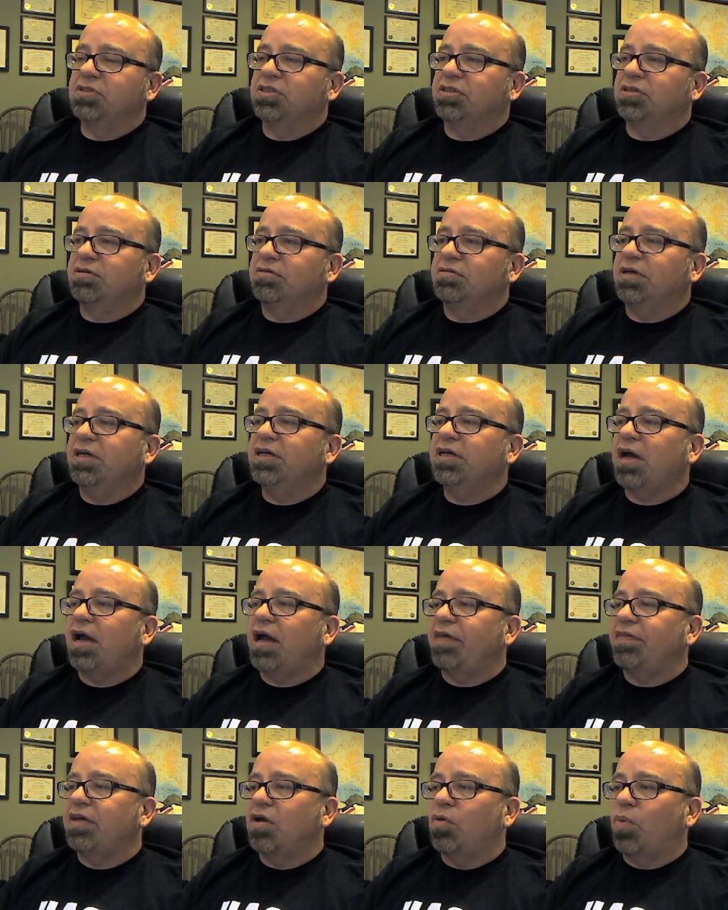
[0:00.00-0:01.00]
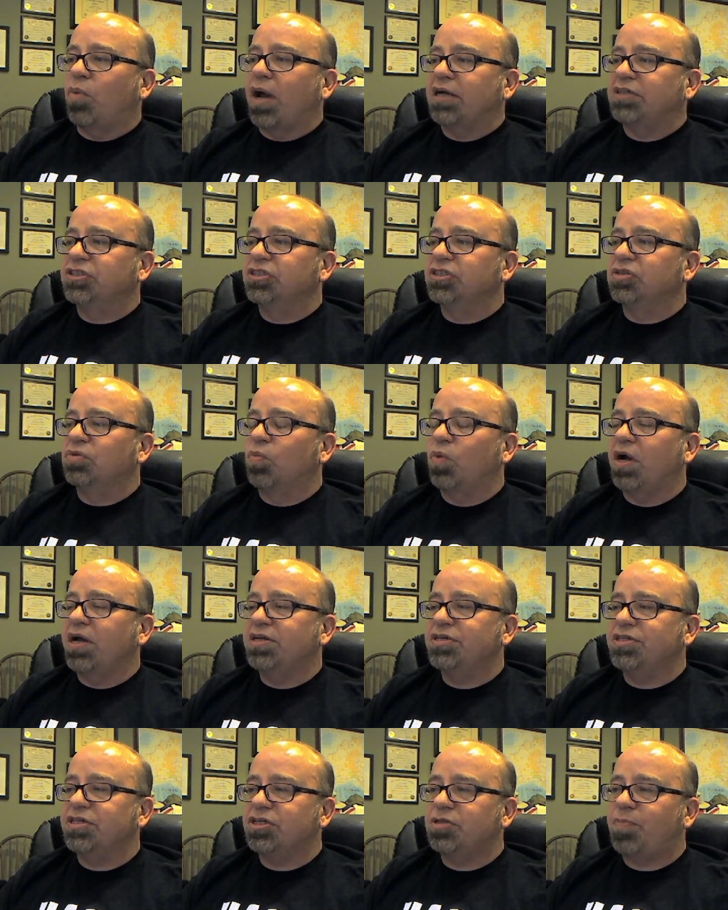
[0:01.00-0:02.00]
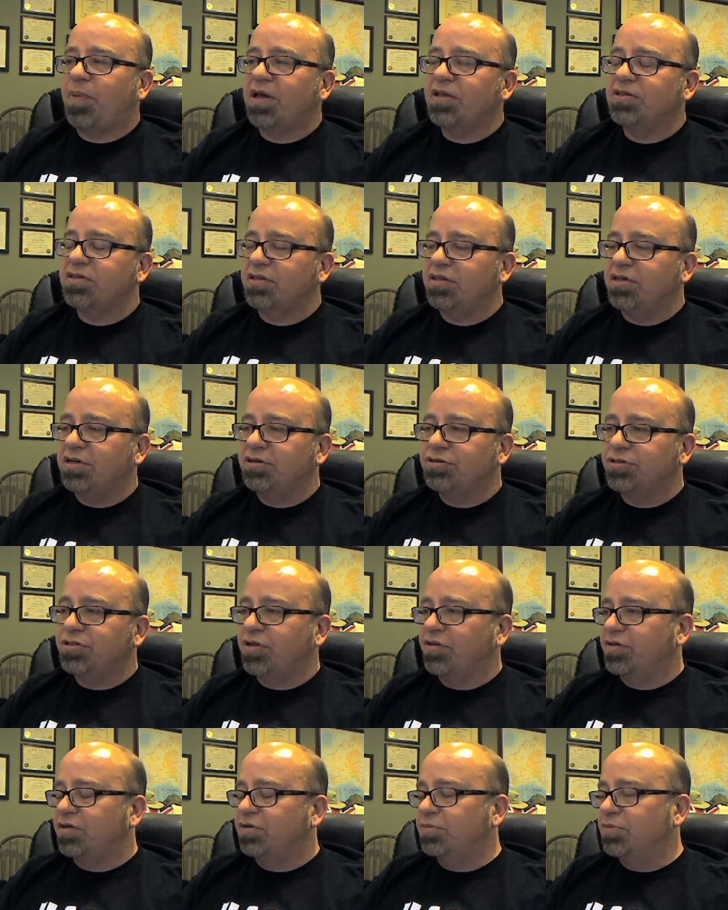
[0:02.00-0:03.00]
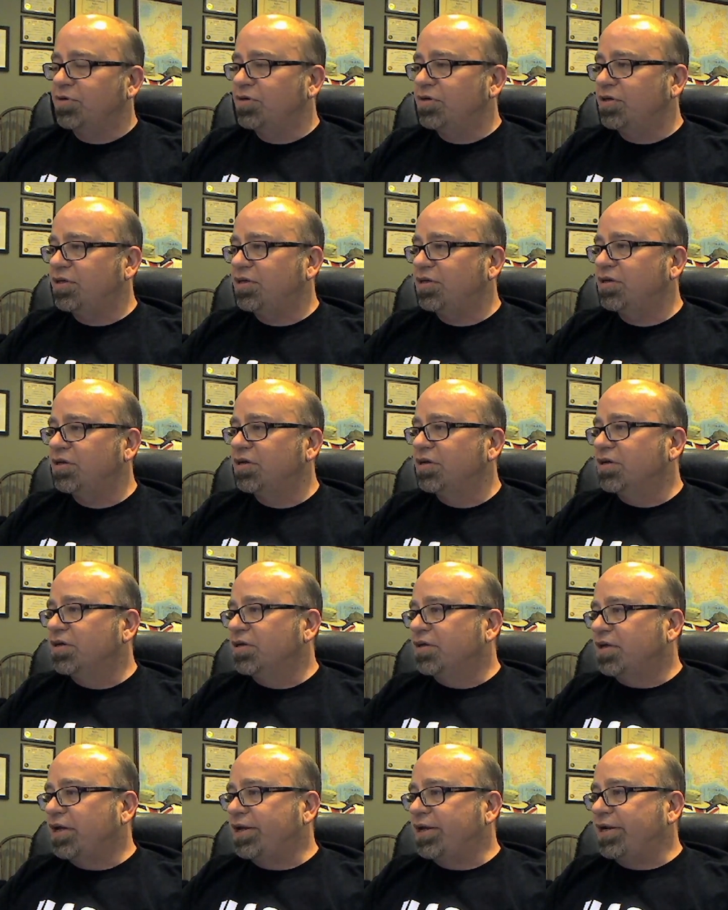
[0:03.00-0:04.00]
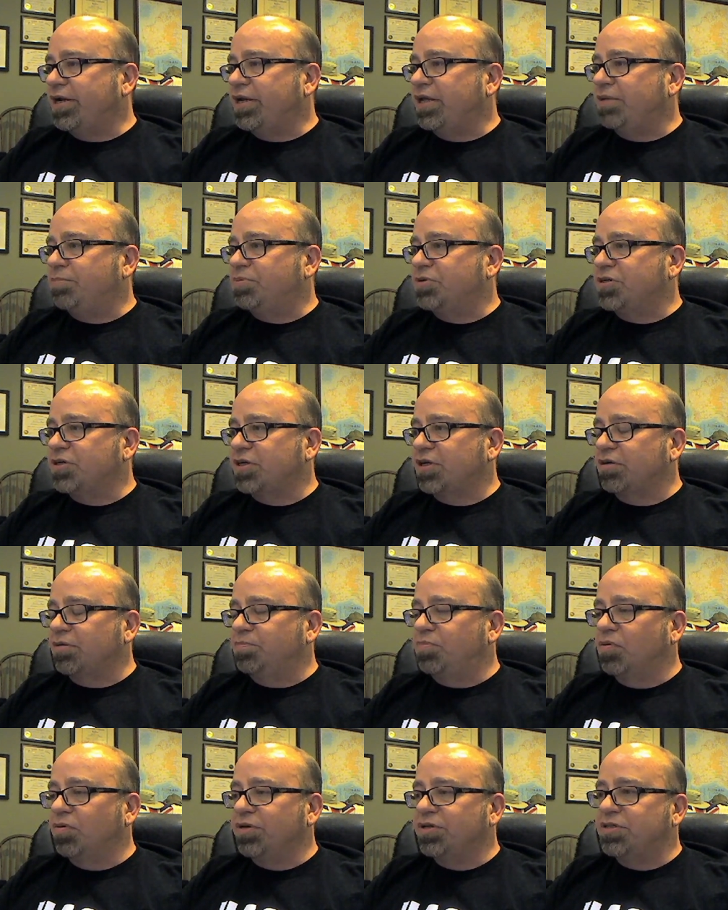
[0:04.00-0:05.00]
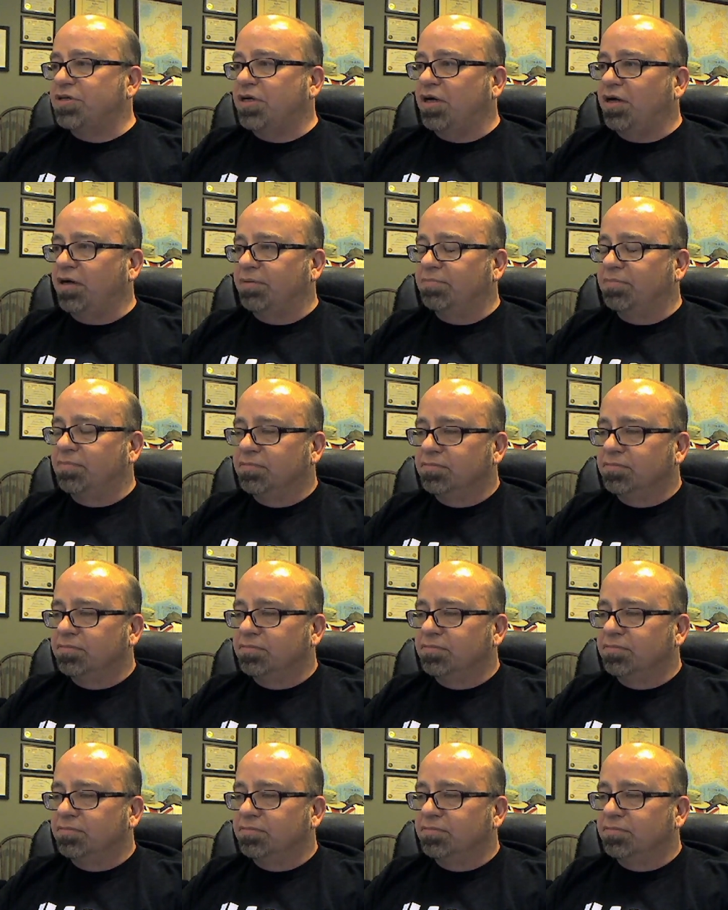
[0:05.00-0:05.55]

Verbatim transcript: So it, I think it waxes and wanes. It depends on the interest of the community at any particular point in time.